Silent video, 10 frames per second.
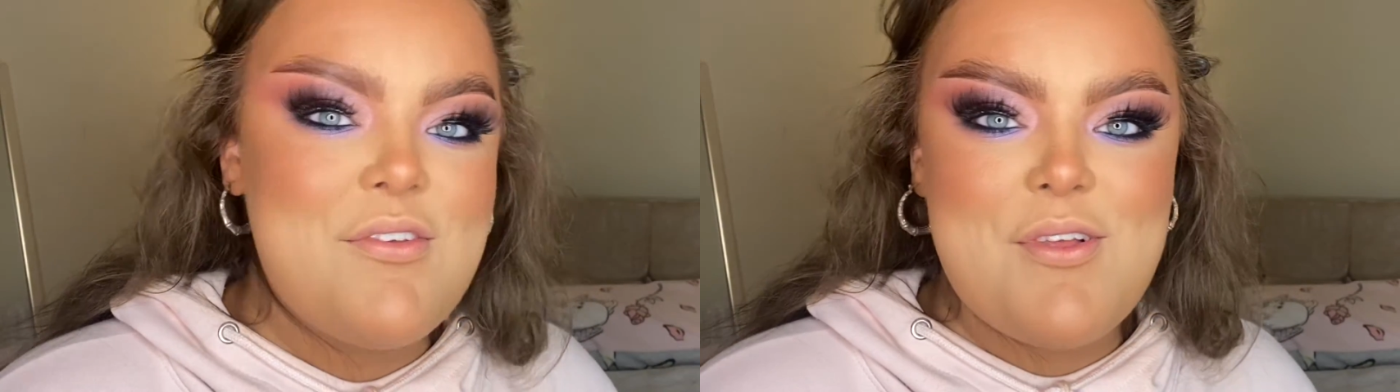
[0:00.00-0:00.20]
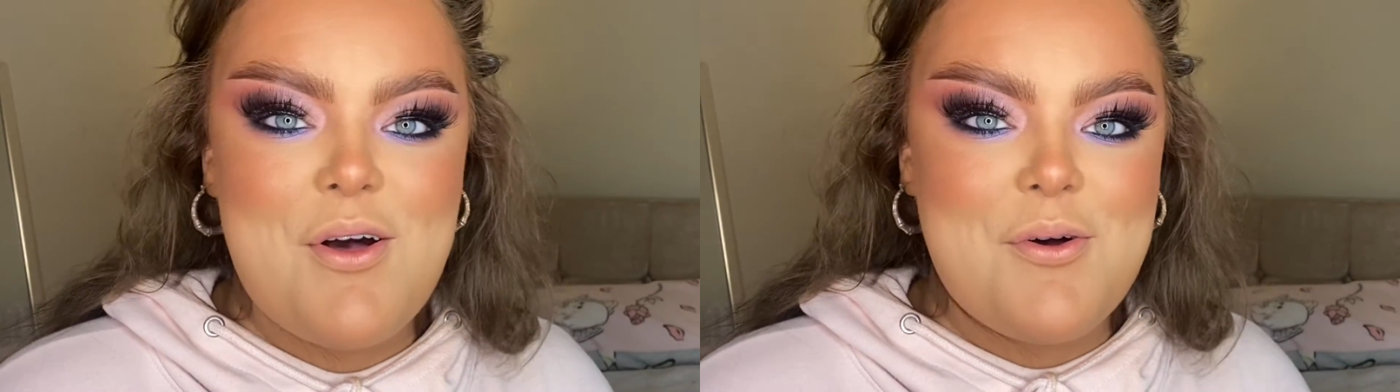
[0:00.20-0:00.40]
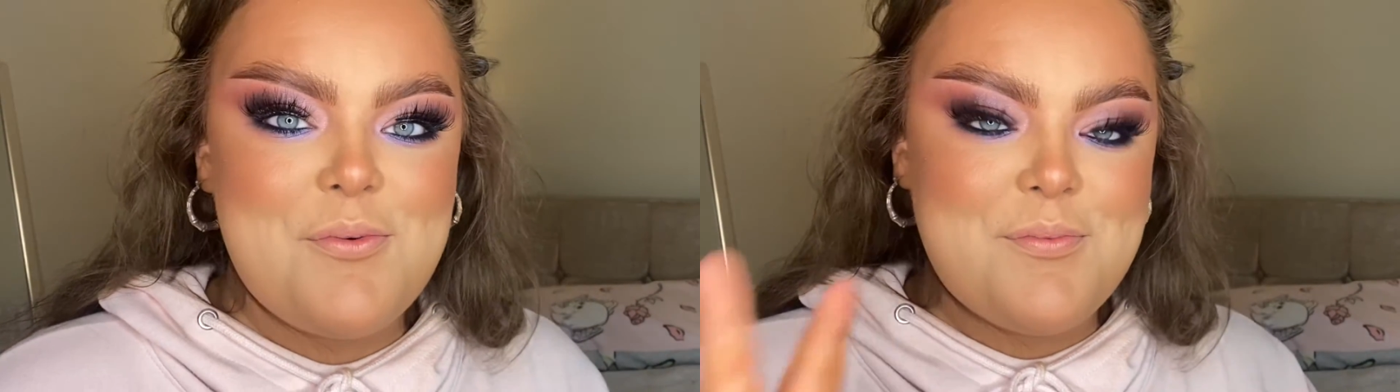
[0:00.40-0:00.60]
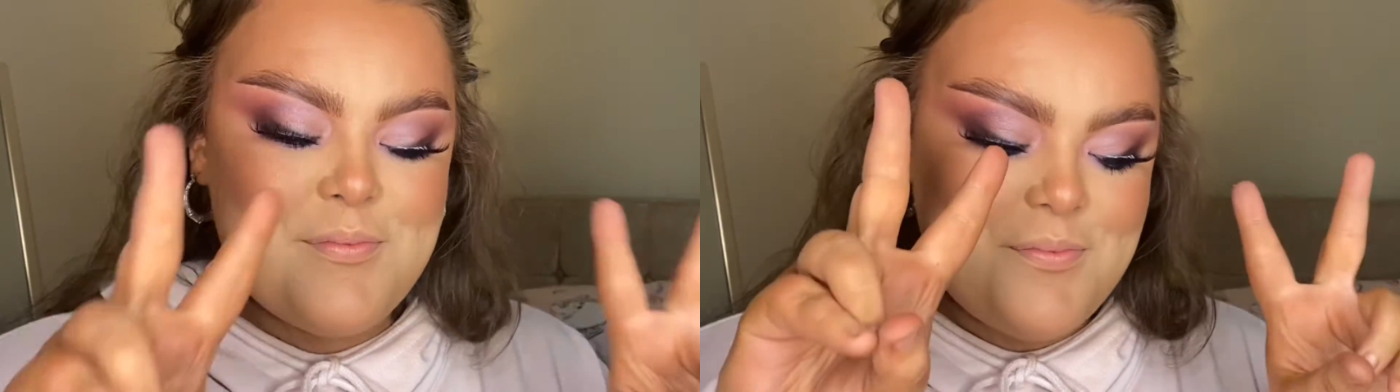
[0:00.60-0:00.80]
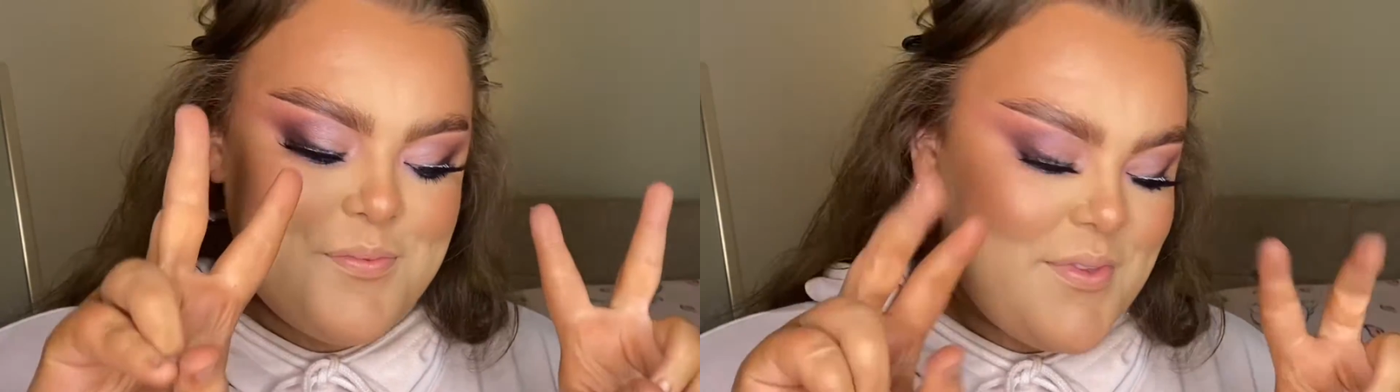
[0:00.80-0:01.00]
so
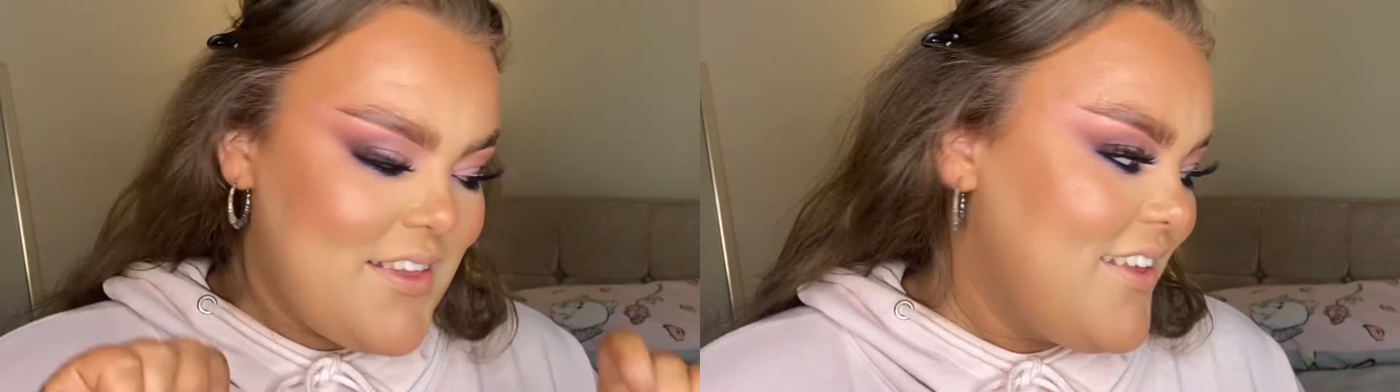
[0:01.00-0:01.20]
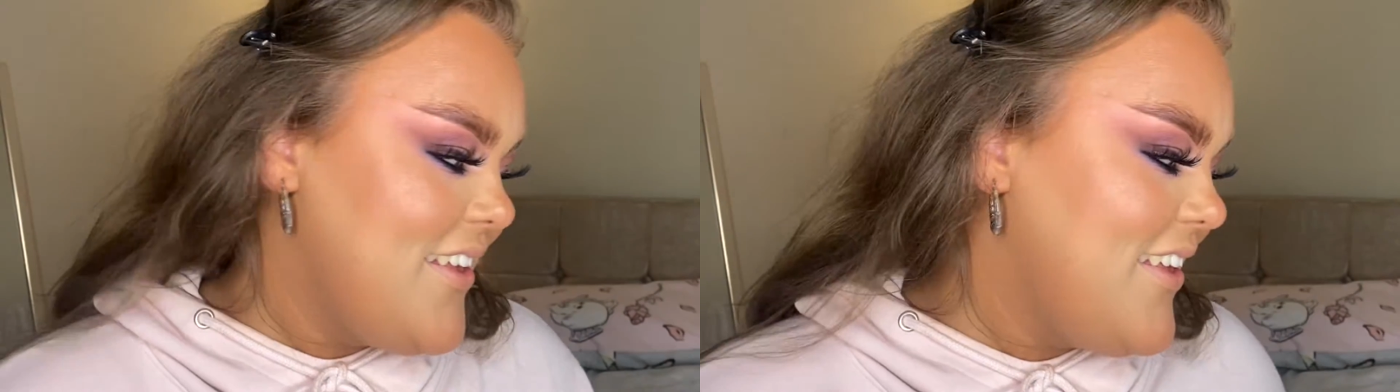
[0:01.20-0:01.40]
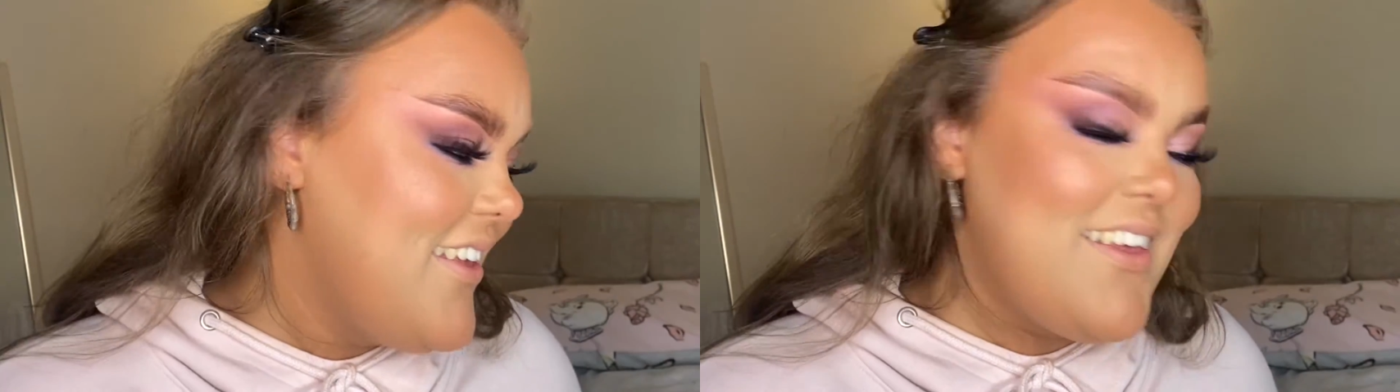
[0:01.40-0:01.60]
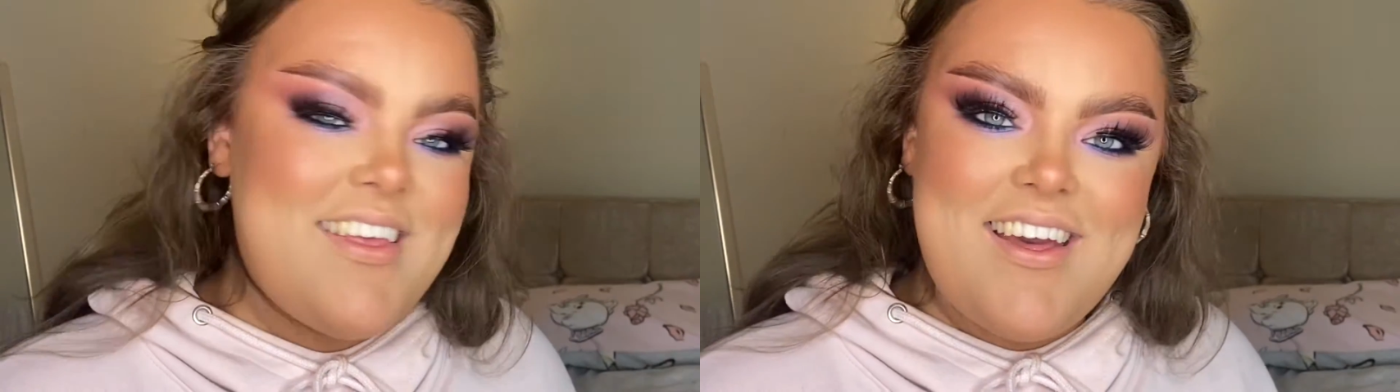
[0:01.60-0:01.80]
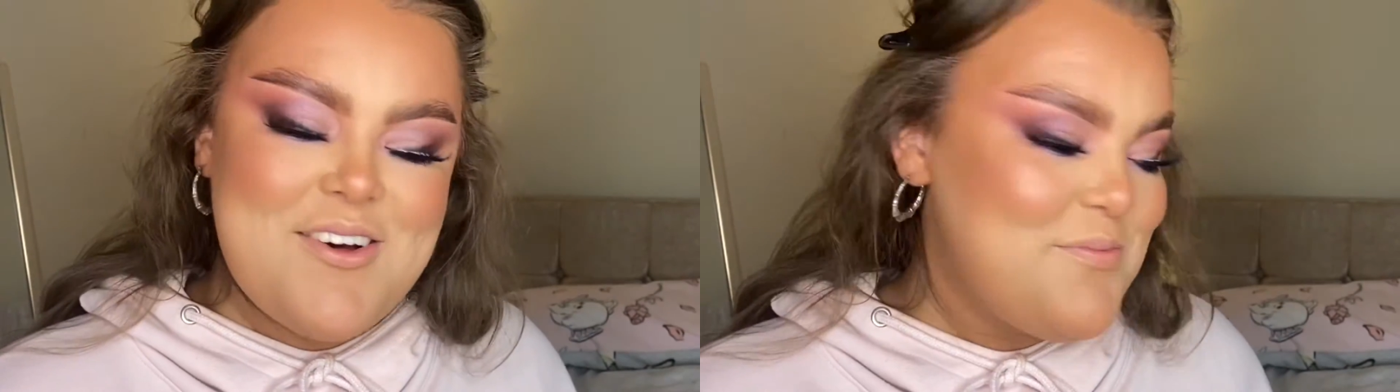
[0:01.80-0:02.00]

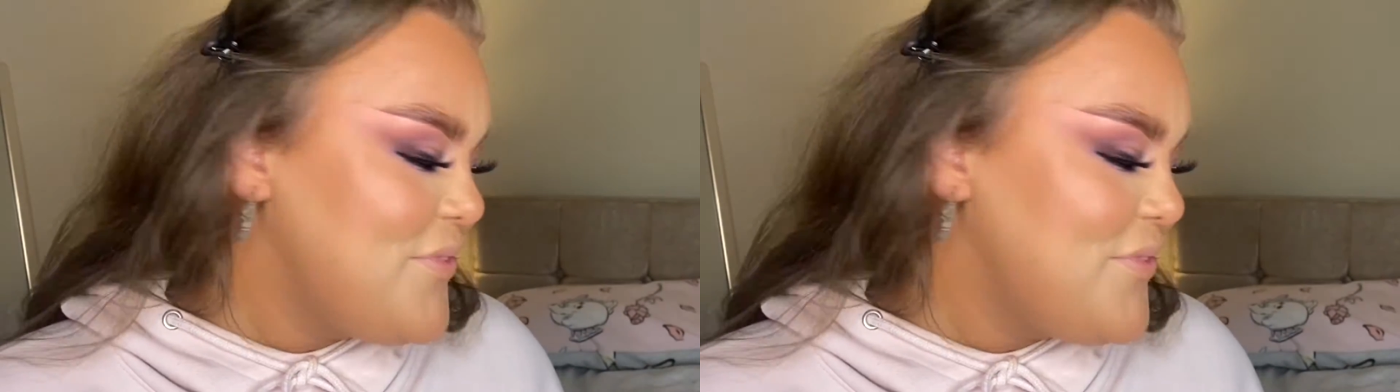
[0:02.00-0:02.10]
yeah.